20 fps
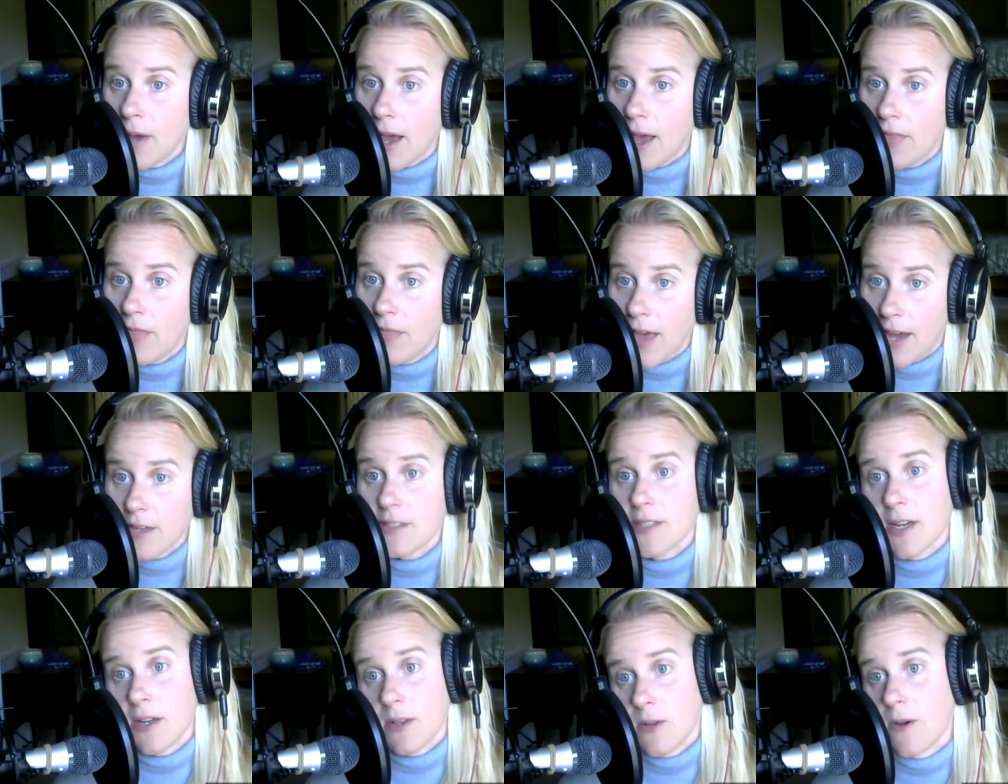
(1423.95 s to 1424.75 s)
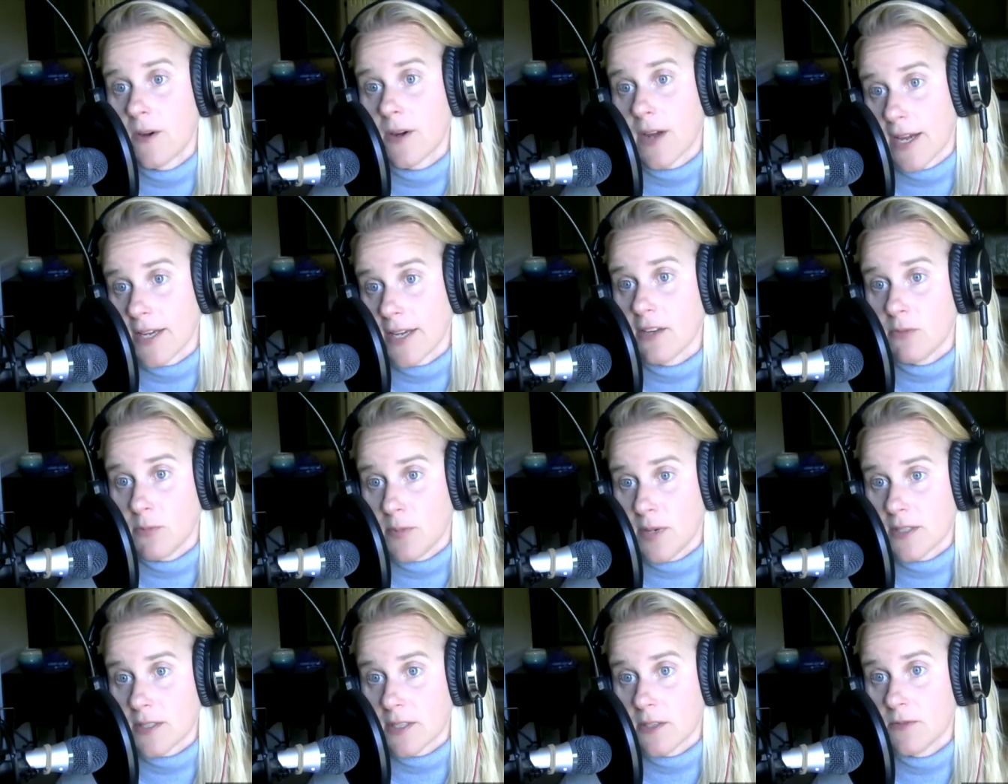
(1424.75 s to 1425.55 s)
And that mm-hmm. is how long I give
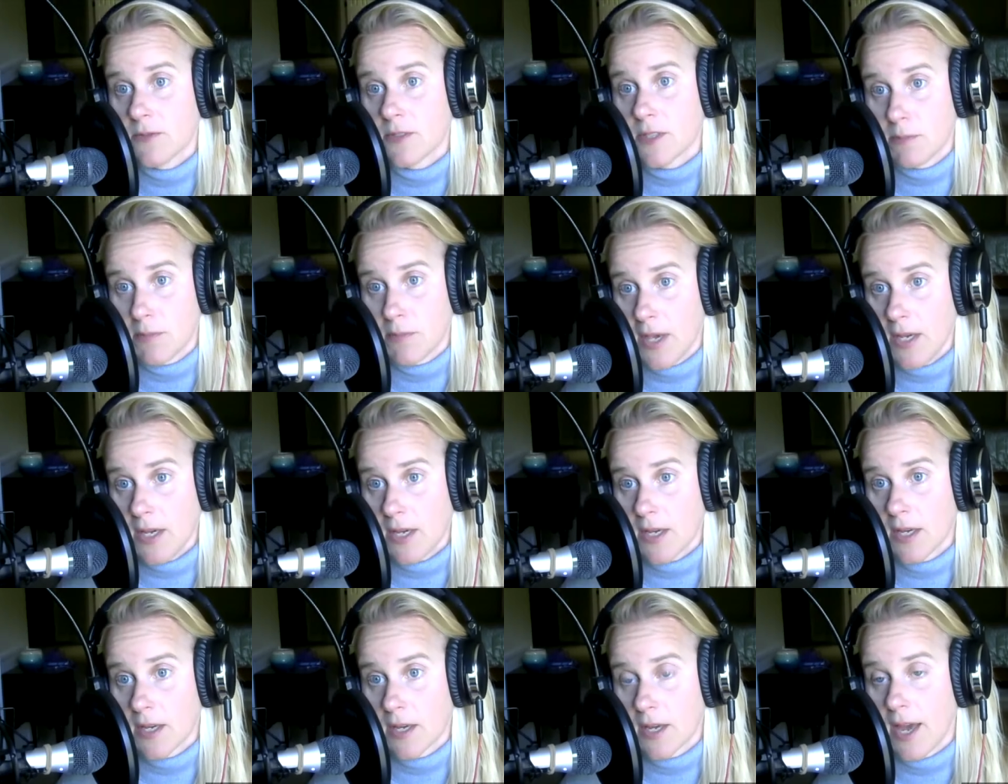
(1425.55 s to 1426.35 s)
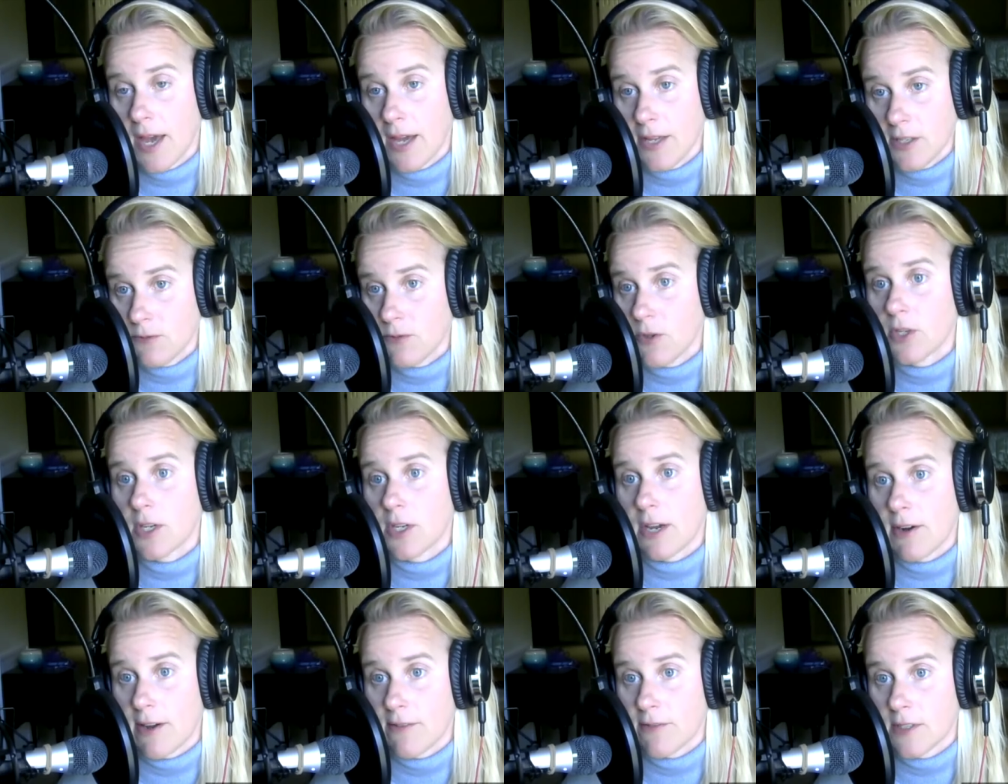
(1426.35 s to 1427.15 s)
myself to make and to
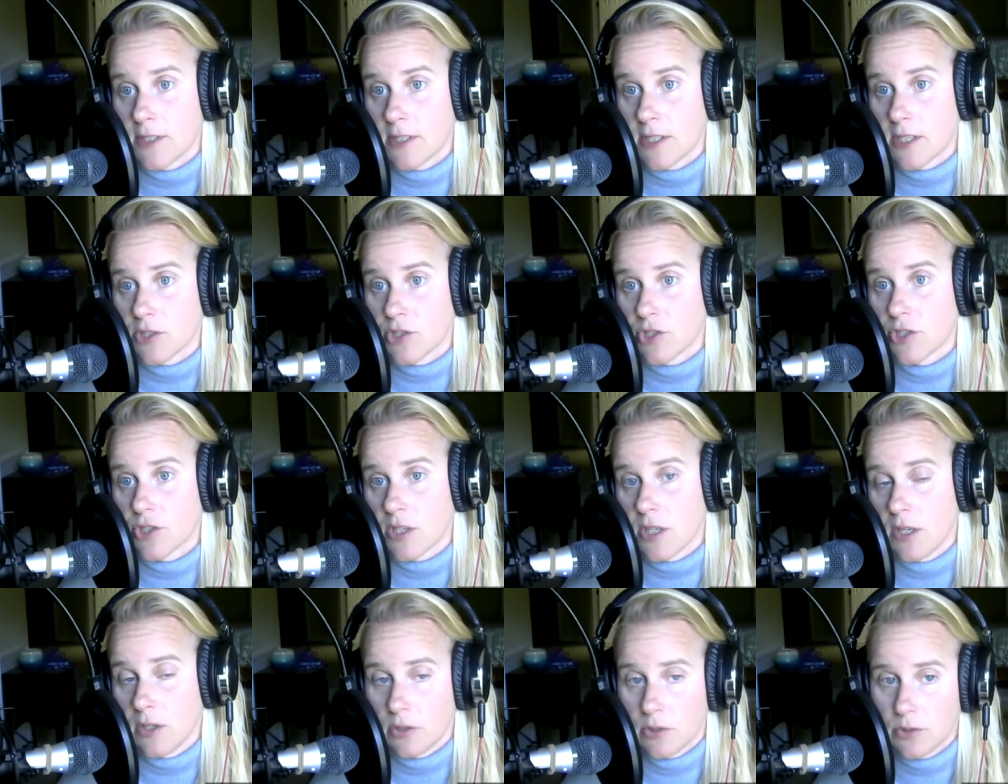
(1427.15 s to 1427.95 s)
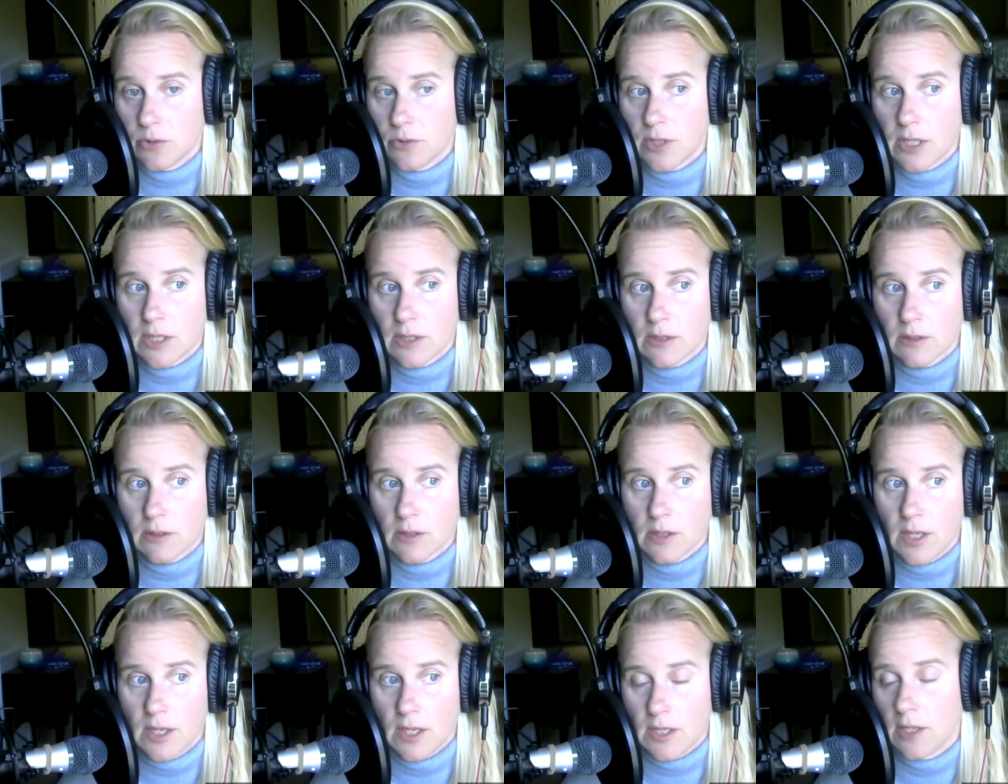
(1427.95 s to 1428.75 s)
photograph the dish, including
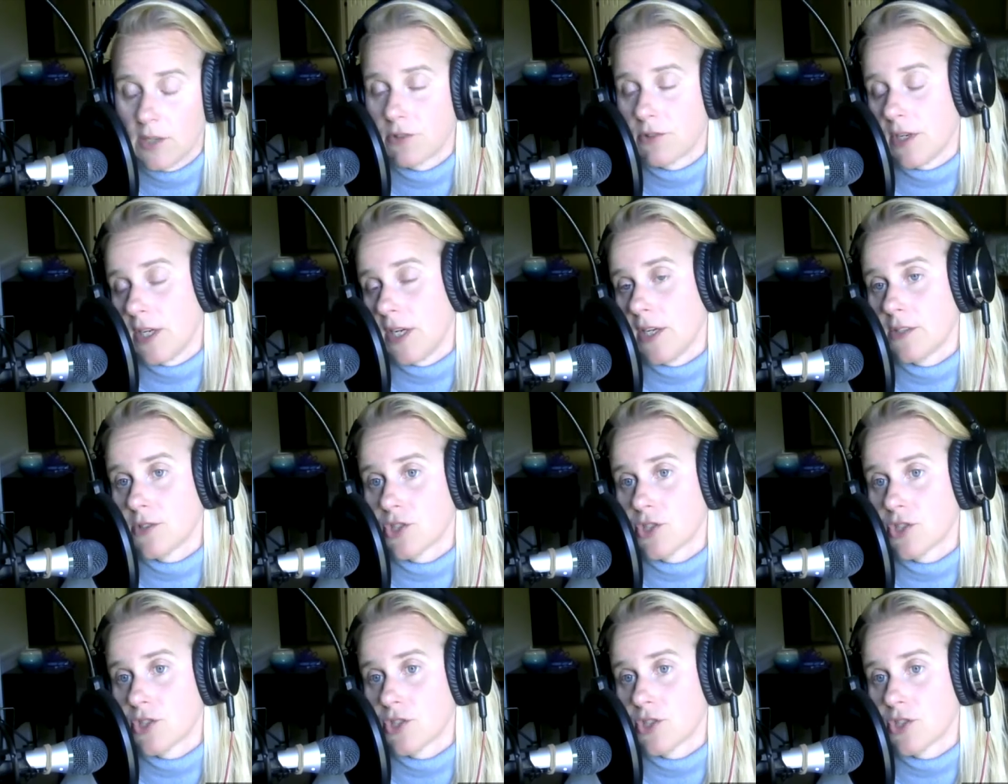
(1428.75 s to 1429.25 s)
any ingredient